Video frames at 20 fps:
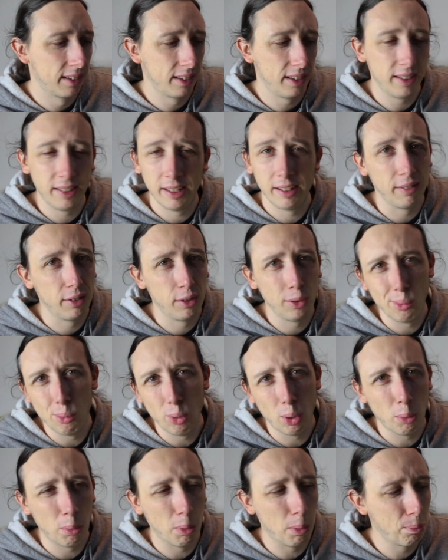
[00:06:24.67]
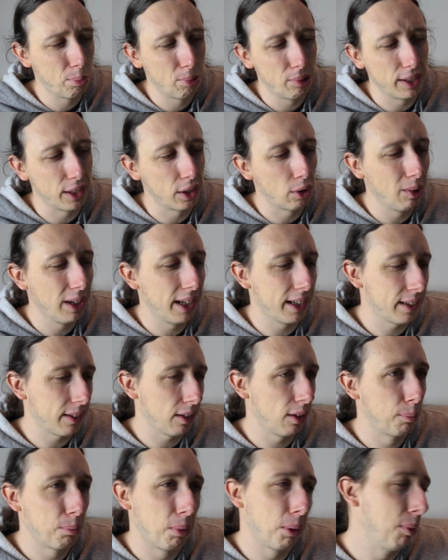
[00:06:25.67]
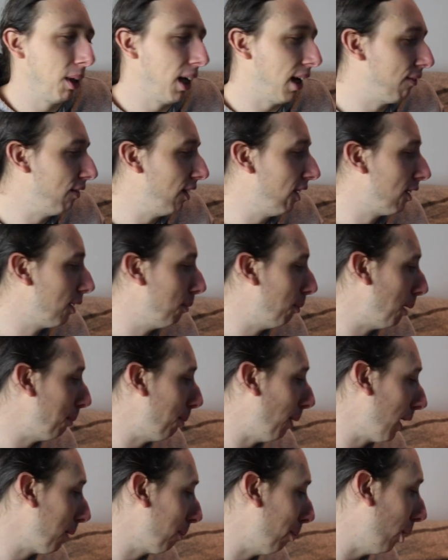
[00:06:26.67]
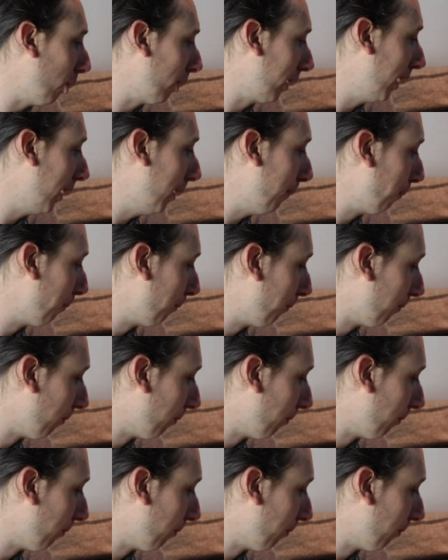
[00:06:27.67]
You warm up pretty quick. I'll probably have this in my back pocket.